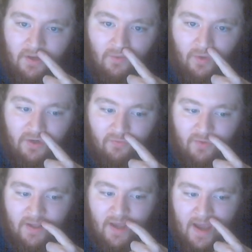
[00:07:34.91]
What if
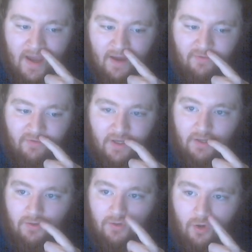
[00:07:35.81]
we have
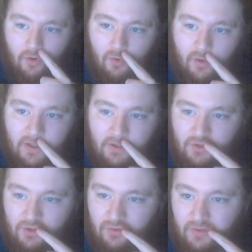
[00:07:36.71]
no
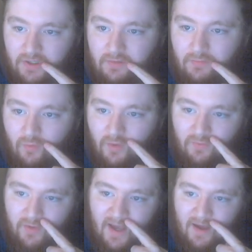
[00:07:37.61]
stream, or what if
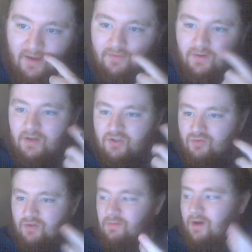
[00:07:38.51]
we have a
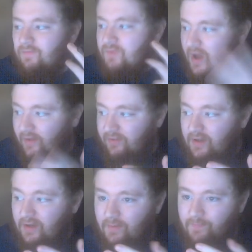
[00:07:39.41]
stream of
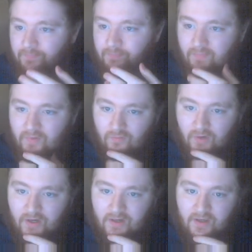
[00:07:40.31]
nothing,
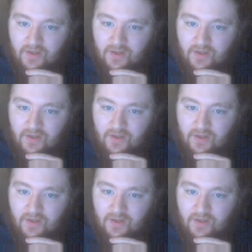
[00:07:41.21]
right?